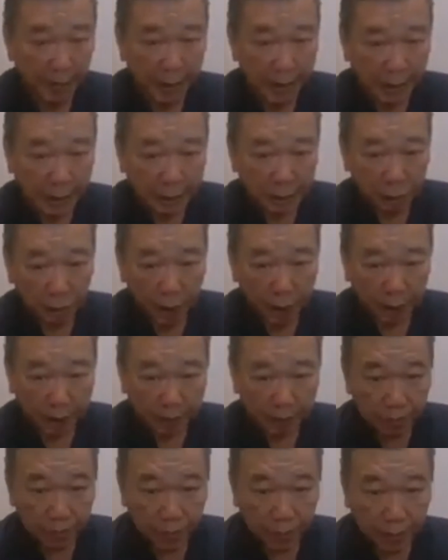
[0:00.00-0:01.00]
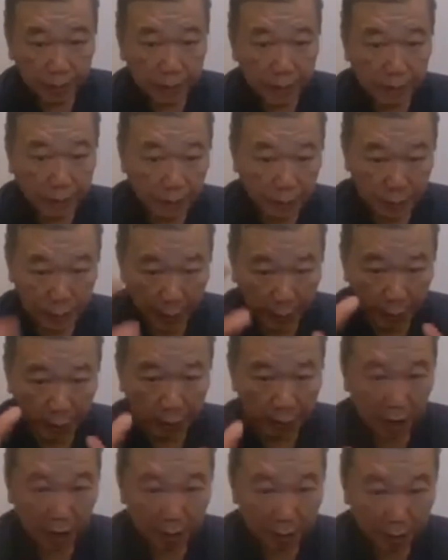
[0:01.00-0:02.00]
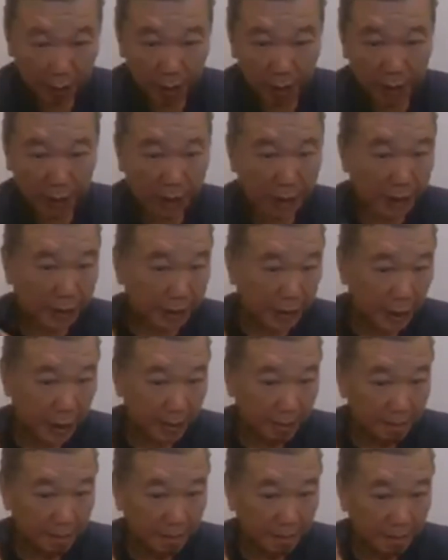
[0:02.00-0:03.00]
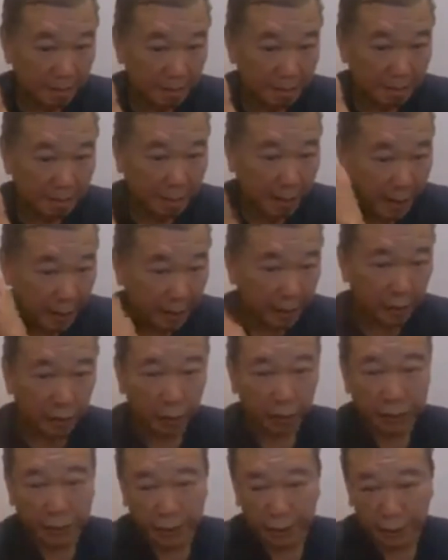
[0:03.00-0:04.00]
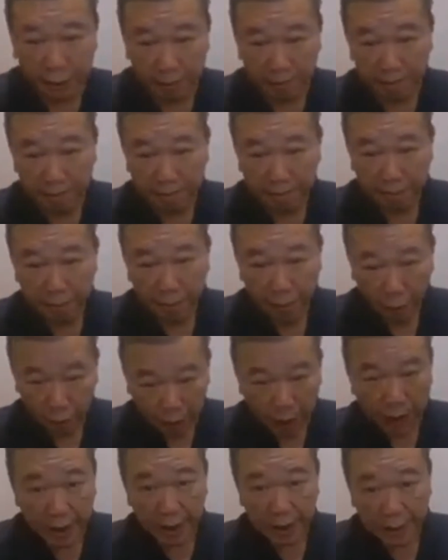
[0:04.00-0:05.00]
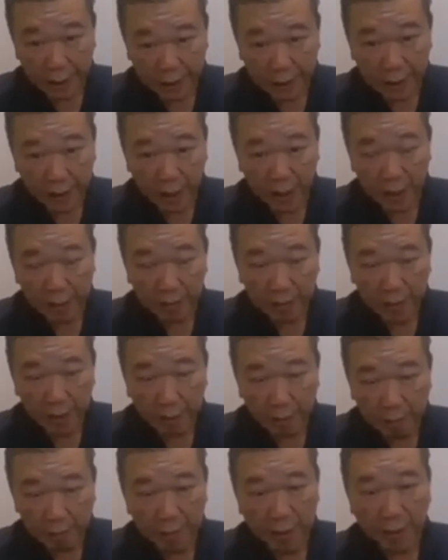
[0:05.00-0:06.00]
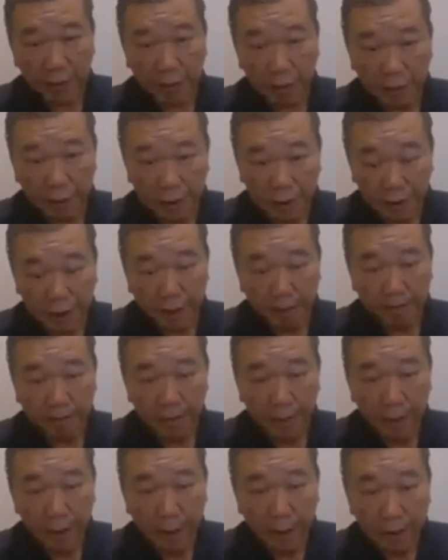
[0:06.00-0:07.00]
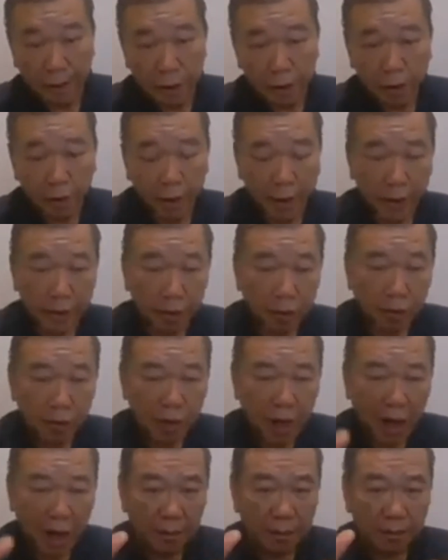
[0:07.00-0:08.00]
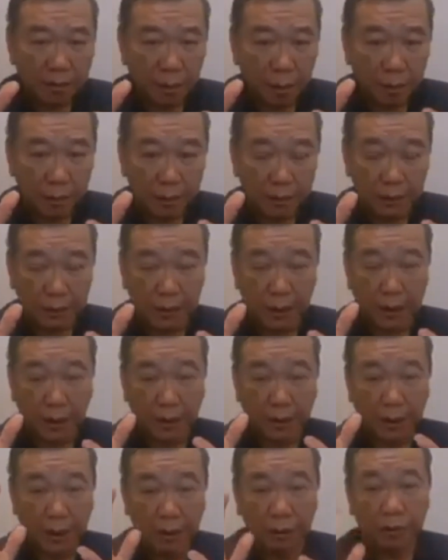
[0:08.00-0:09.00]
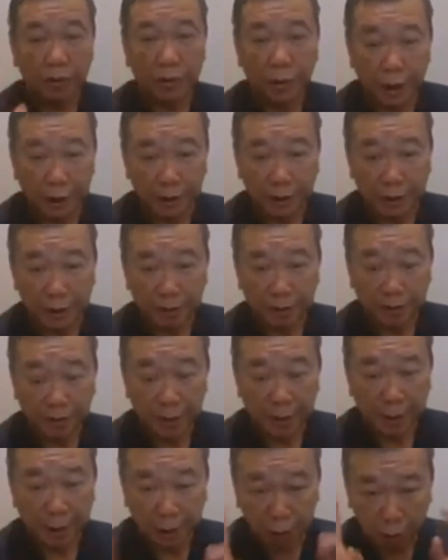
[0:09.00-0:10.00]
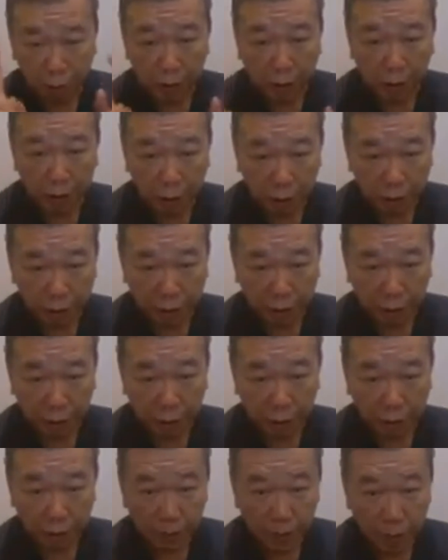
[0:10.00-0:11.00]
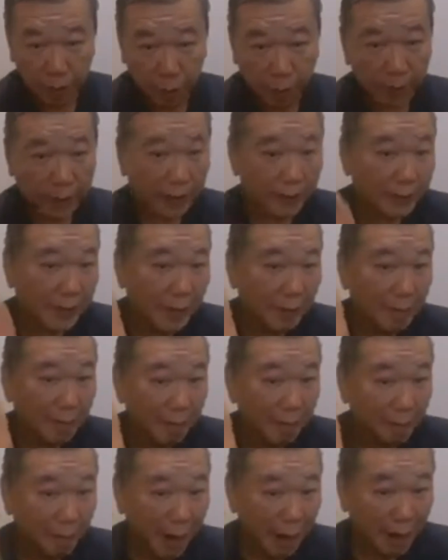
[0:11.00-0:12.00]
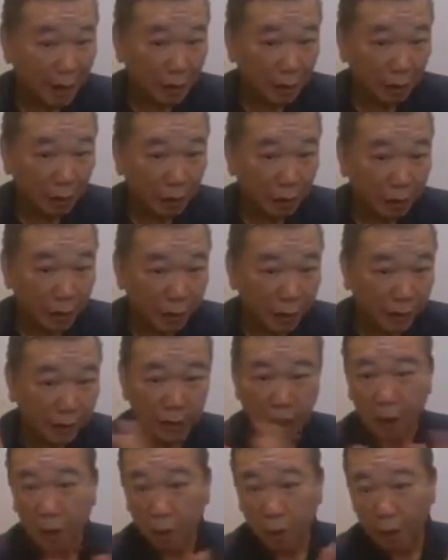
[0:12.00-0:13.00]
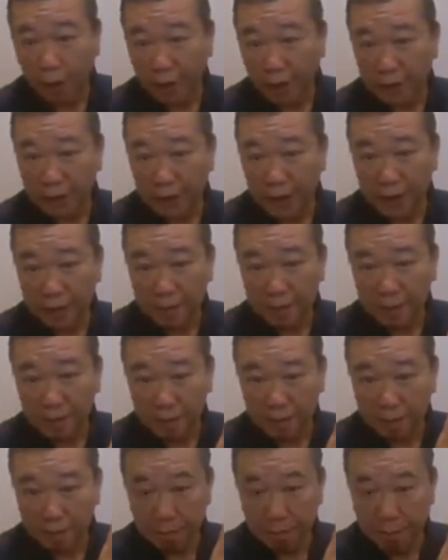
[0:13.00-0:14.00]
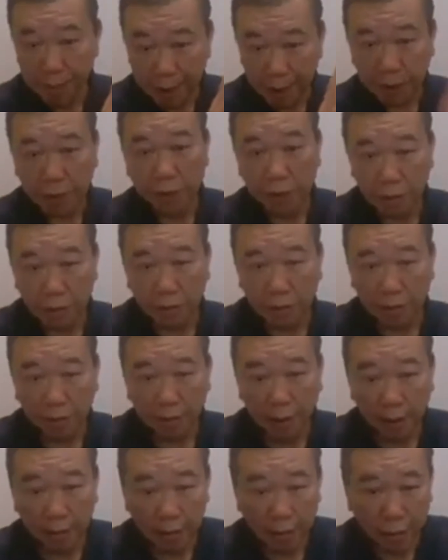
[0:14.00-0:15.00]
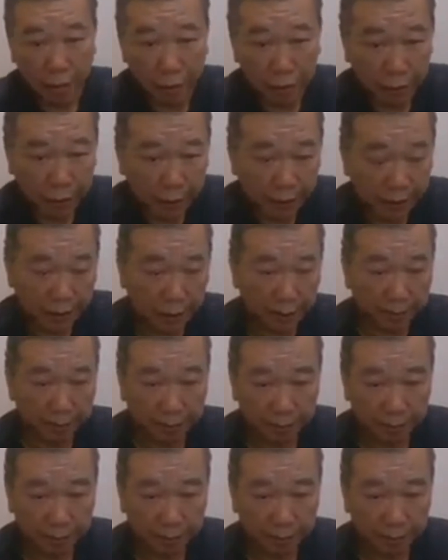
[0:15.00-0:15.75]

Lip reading: That's why this Ganotherapy is a macro system. Okay, it is a macro system. So when you come for this nutrient, there are two types of nutrient, you know. One is micronutrients, one is a macronutrients.